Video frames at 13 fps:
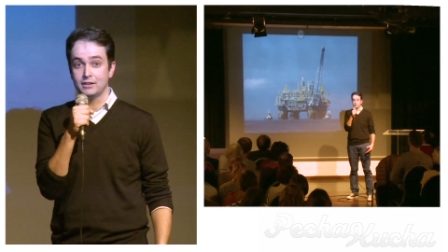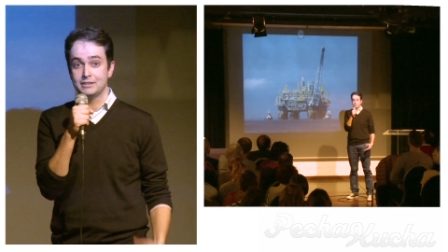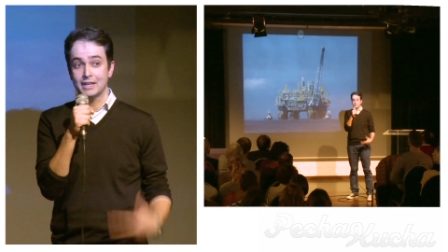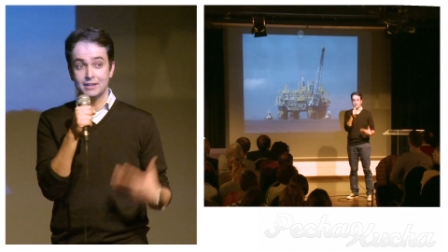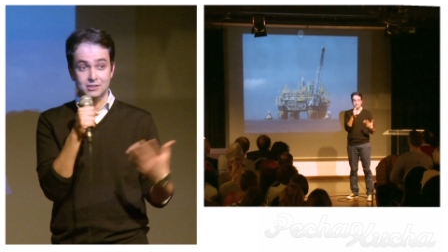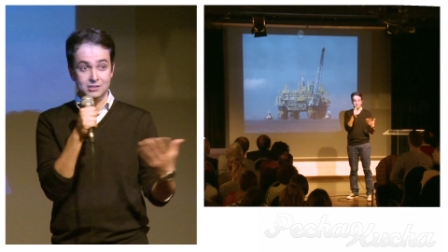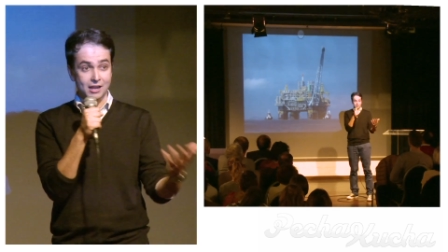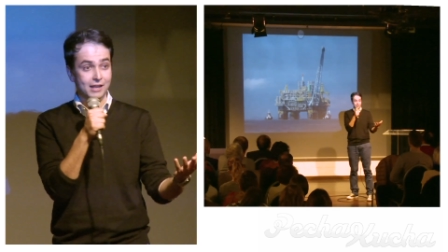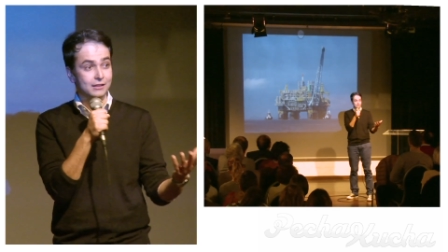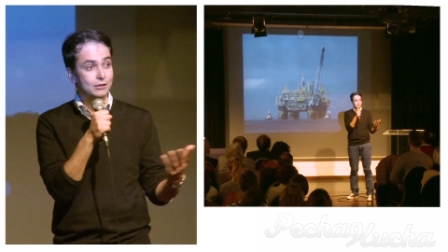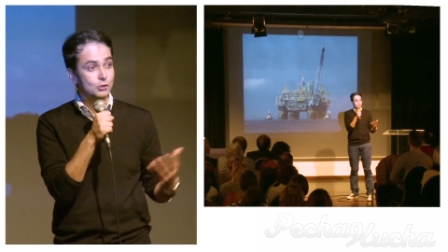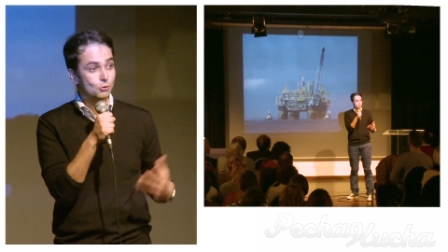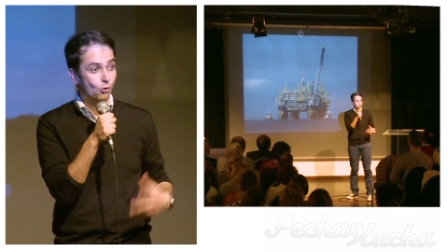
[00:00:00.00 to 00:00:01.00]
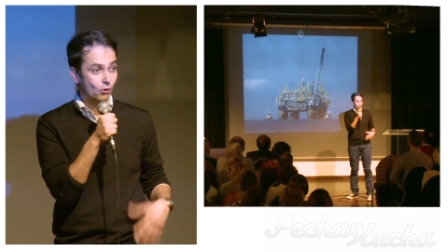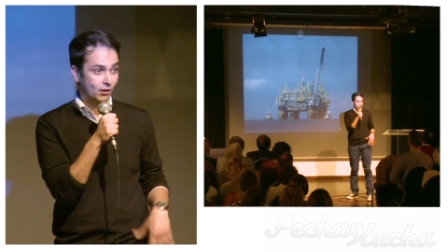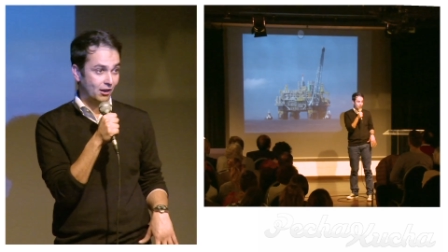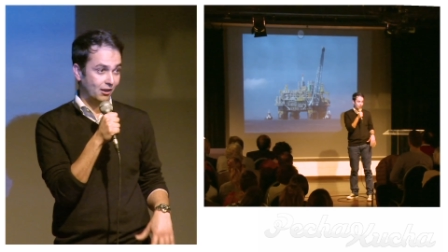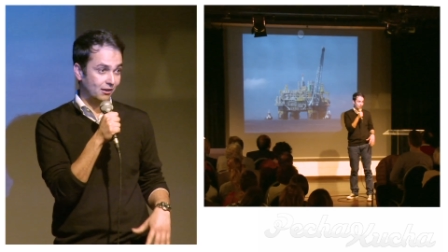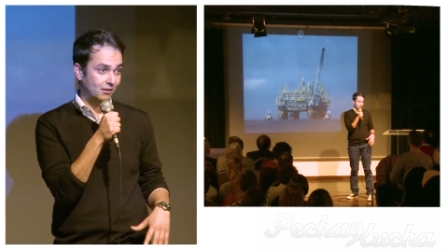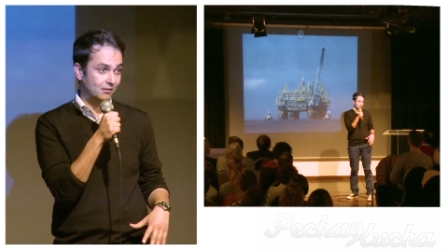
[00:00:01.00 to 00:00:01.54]
Data is like the new
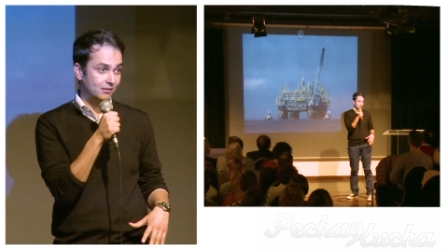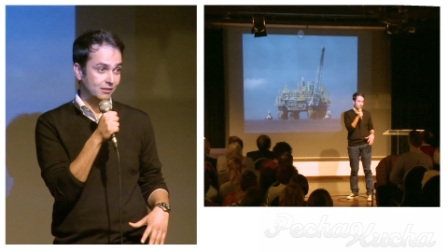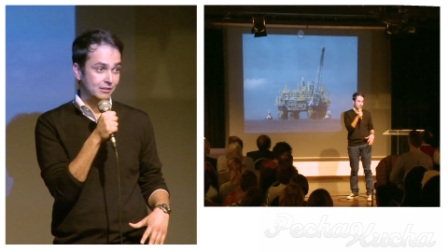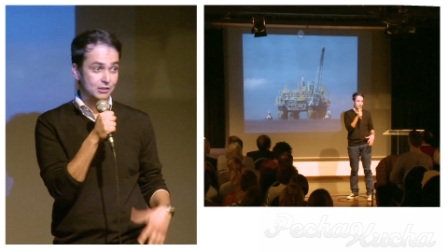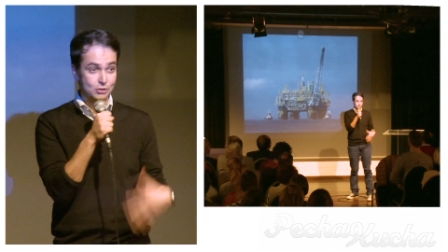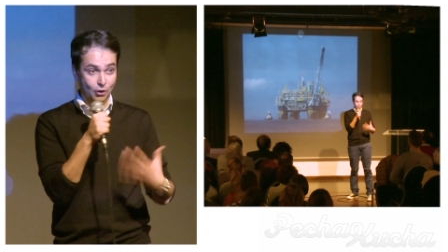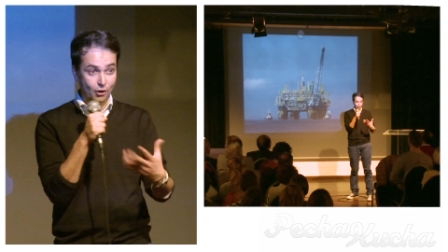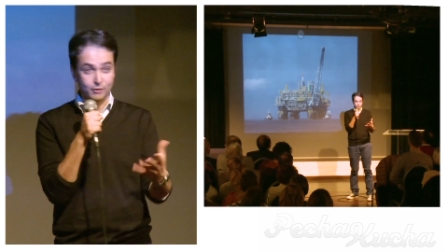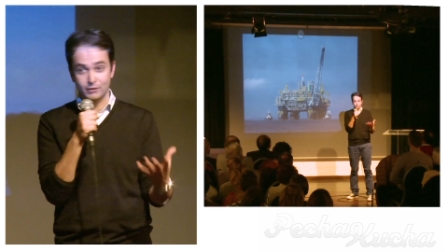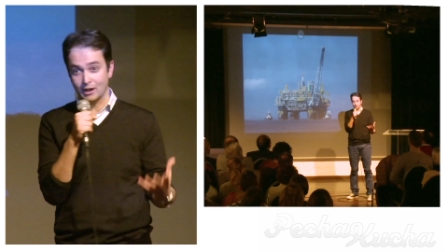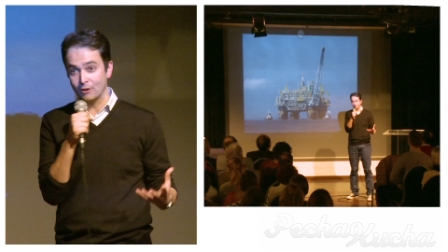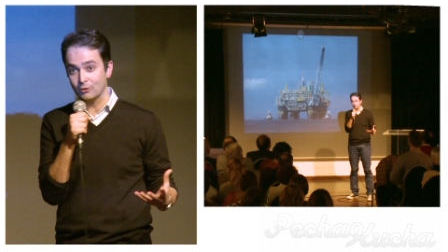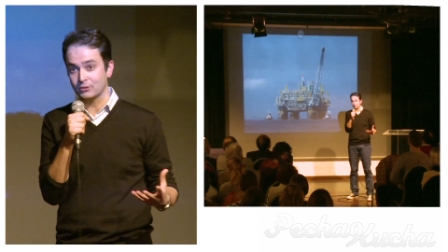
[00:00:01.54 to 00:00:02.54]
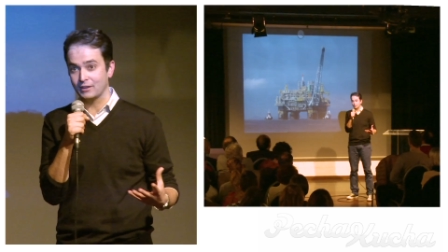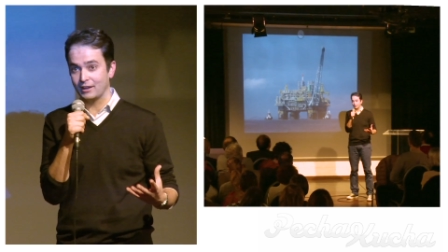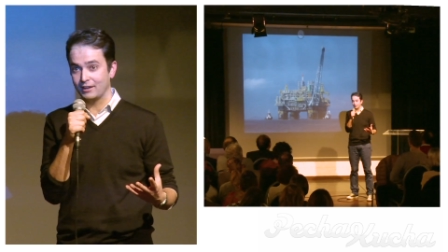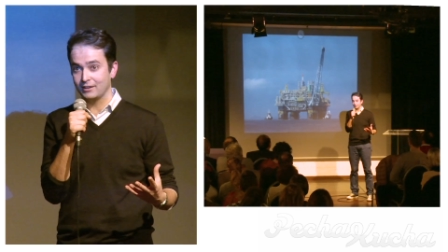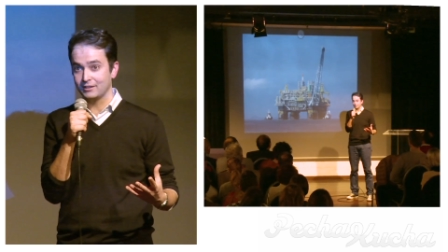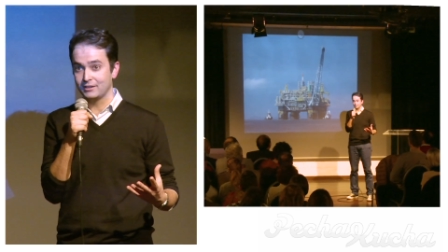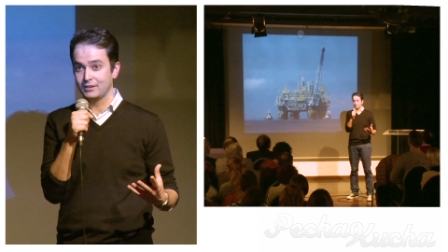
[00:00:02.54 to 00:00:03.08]
oil. There's a lot of it out there,